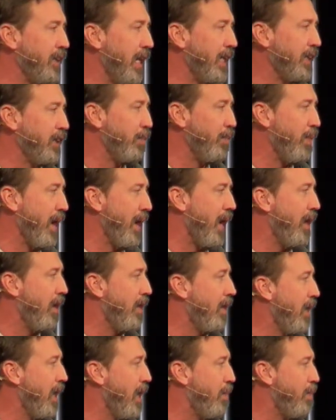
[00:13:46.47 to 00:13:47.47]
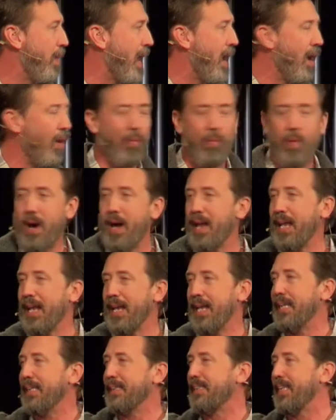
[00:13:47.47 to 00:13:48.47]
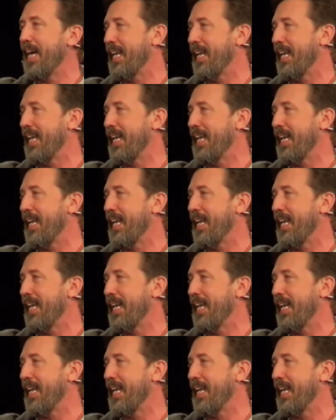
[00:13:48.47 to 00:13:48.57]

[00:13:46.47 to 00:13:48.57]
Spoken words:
Jezebel about what it is